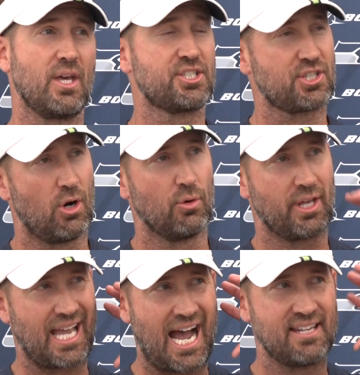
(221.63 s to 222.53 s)
And so
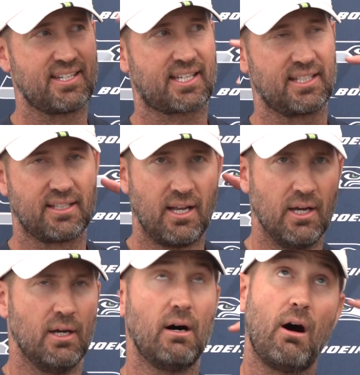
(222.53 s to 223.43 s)
the guys that can,
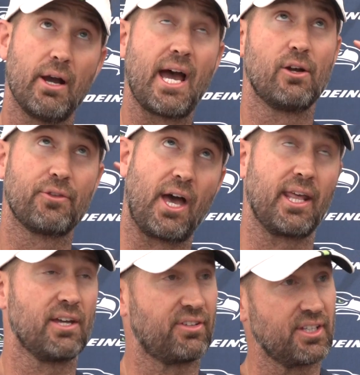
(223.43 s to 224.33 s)
oh yeah, I know what
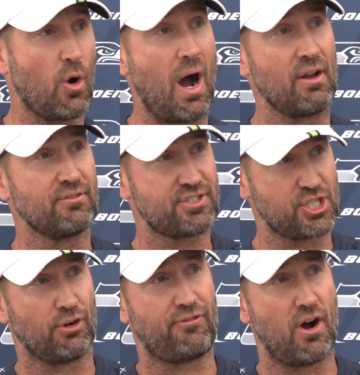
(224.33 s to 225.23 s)
that is, and go out and
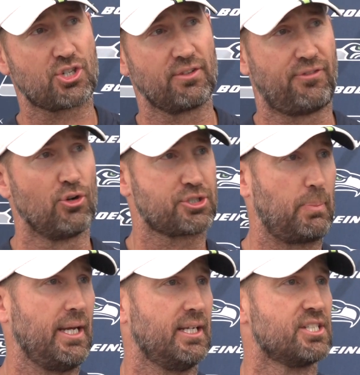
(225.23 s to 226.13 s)
still function full
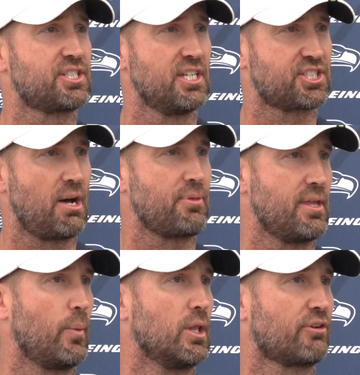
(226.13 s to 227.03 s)
speed is something
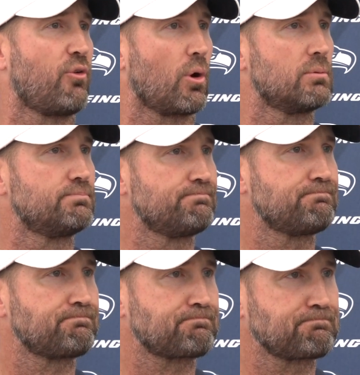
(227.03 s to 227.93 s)
that we look for.
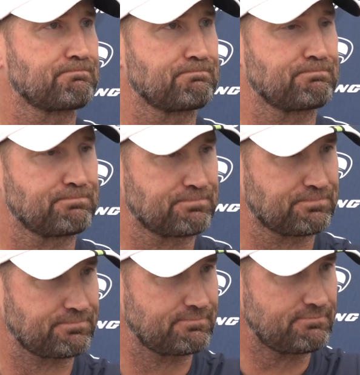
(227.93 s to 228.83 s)
What do you make of
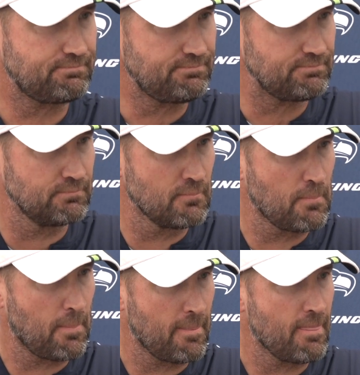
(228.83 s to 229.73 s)
Chris only having, I think,
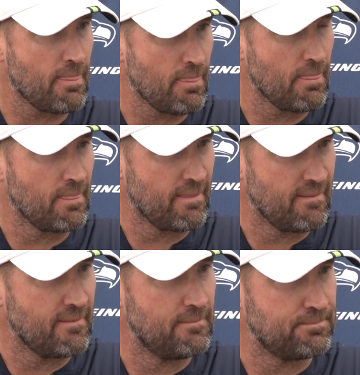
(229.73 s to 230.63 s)
run into some of the
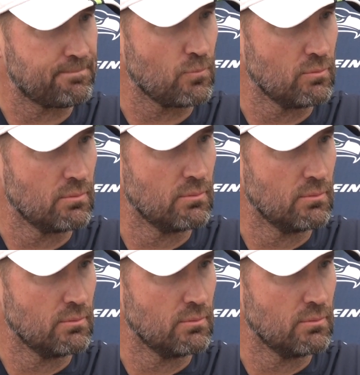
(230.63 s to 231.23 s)
targets last year?